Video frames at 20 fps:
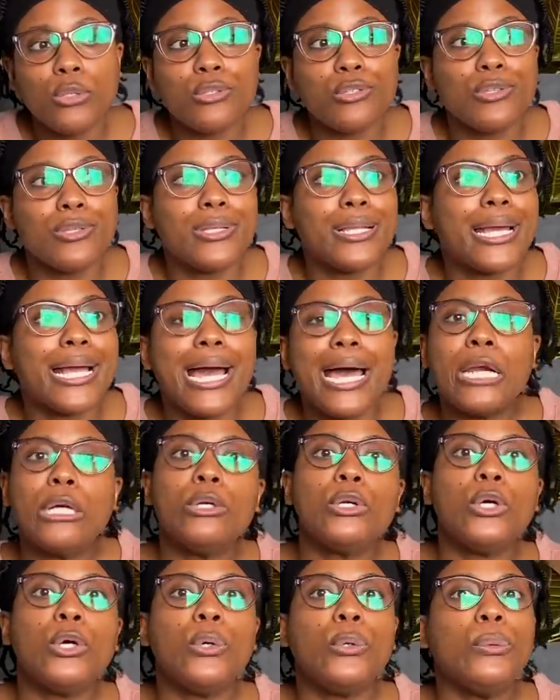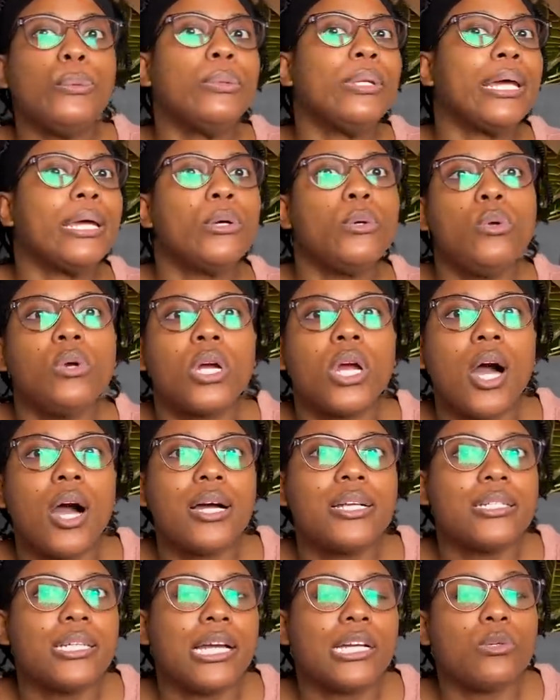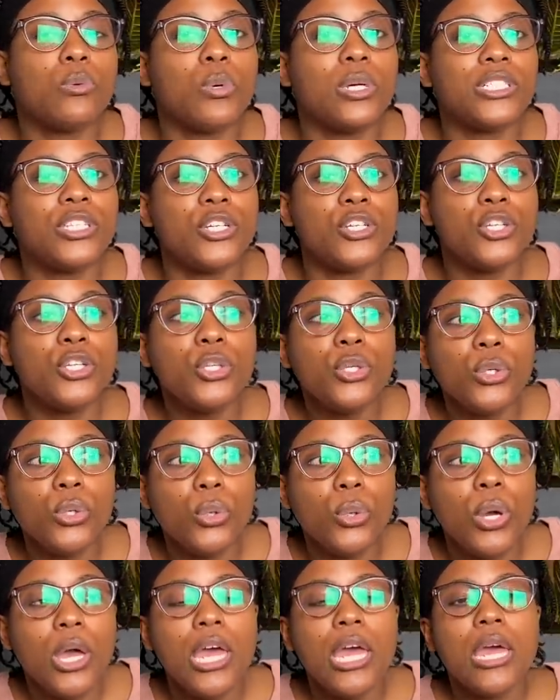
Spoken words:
So they're like, I don't know like who to contact, what to do,